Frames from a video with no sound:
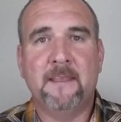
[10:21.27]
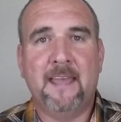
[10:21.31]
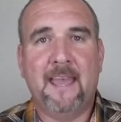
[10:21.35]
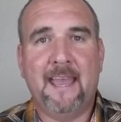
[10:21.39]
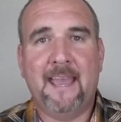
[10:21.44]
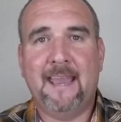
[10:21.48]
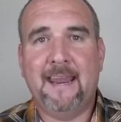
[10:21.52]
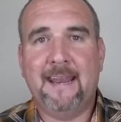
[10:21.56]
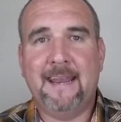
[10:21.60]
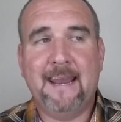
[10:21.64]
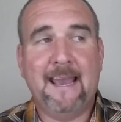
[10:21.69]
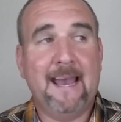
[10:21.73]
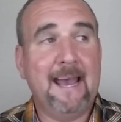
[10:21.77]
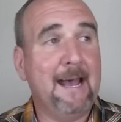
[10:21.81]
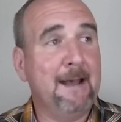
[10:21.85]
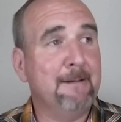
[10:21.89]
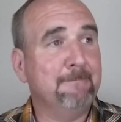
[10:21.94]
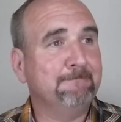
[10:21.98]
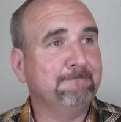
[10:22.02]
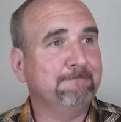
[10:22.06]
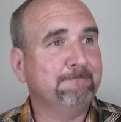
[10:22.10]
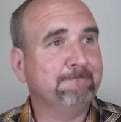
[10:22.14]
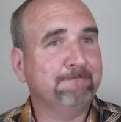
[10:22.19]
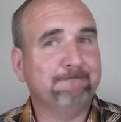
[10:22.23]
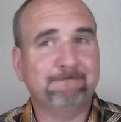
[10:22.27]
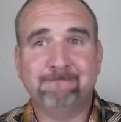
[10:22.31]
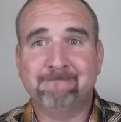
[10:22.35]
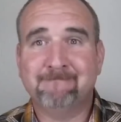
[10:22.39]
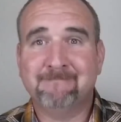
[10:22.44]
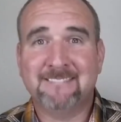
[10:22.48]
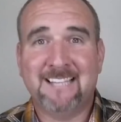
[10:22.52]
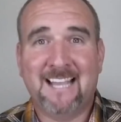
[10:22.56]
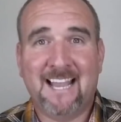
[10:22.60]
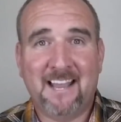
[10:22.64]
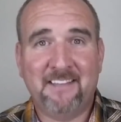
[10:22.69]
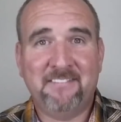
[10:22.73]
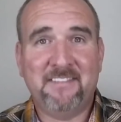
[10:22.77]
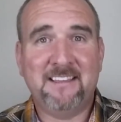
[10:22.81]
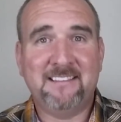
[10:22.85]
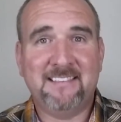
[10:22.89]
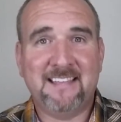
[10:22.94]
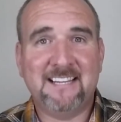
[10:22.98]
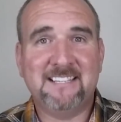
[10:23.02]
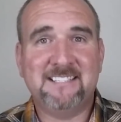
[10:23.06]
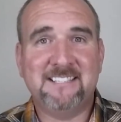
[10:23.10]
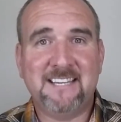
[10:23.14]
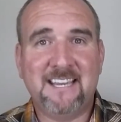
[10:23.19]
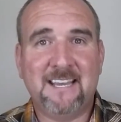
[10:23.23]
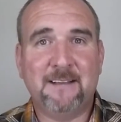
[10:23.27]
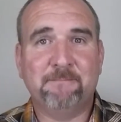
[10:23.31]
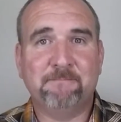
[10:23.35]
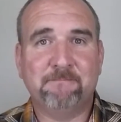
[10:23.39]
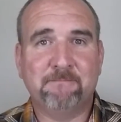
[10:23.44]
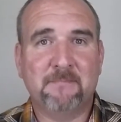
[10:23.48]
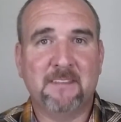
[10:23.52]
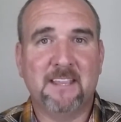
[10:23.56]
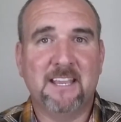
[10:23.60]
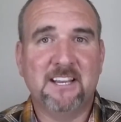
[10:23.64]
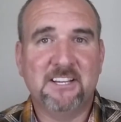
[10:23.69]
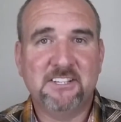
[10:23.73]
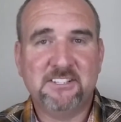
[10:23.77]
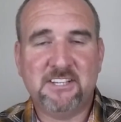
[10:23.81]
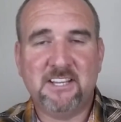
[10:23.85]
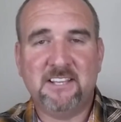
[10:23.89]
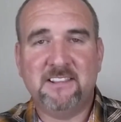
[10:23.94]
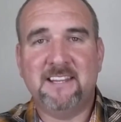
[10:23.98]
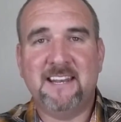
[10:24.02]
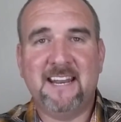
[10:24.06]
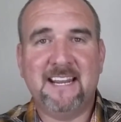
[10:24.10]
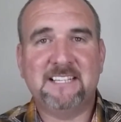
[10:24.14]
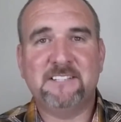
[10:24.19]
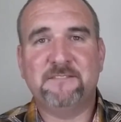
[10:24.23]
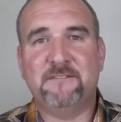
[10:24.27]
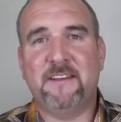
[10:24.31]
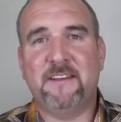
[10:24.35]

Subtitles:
And I think that's it. See you in the next